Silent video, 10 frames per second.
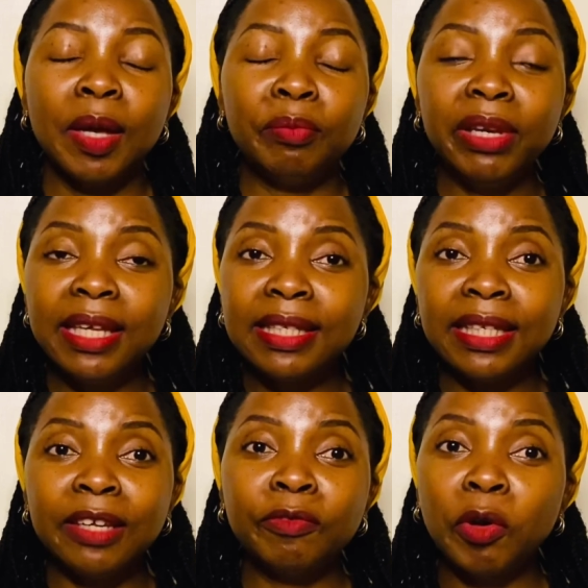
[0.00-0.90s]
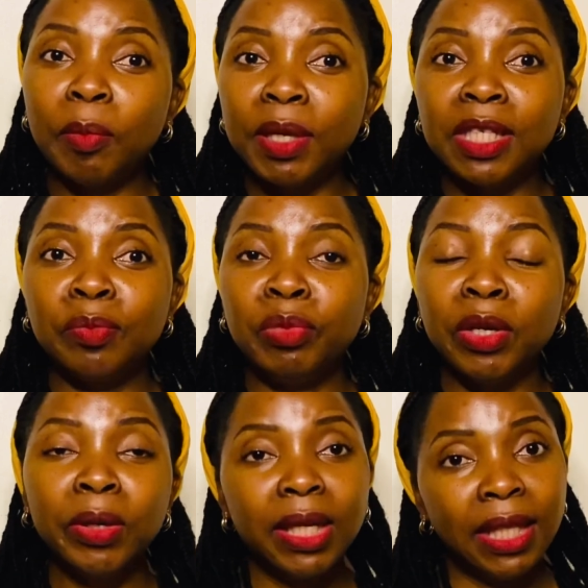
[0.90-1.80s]
Please leave comments
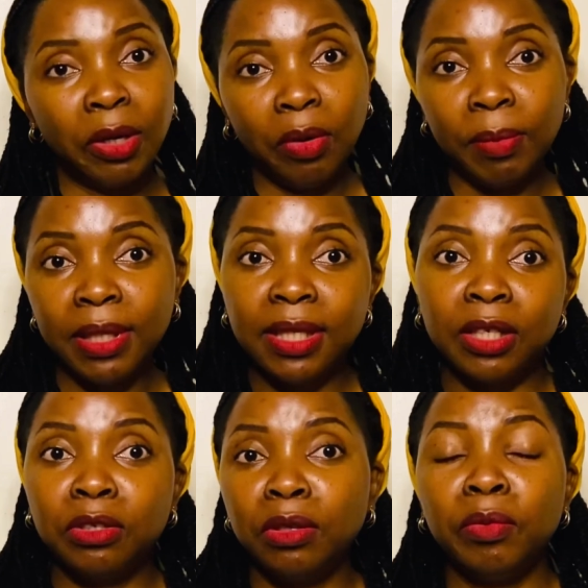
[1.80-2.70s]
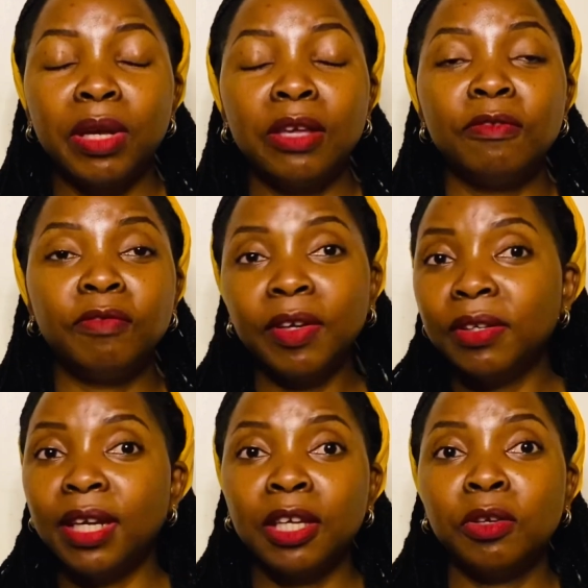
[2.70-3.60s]
below in the comment section where you felt
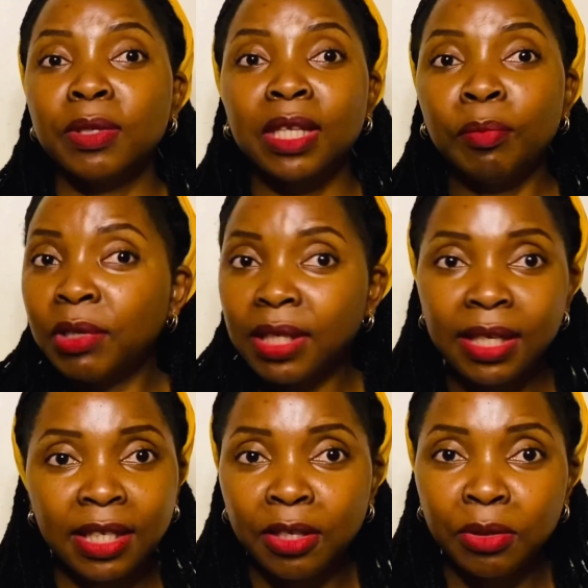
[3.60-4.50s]
like you're sabotaging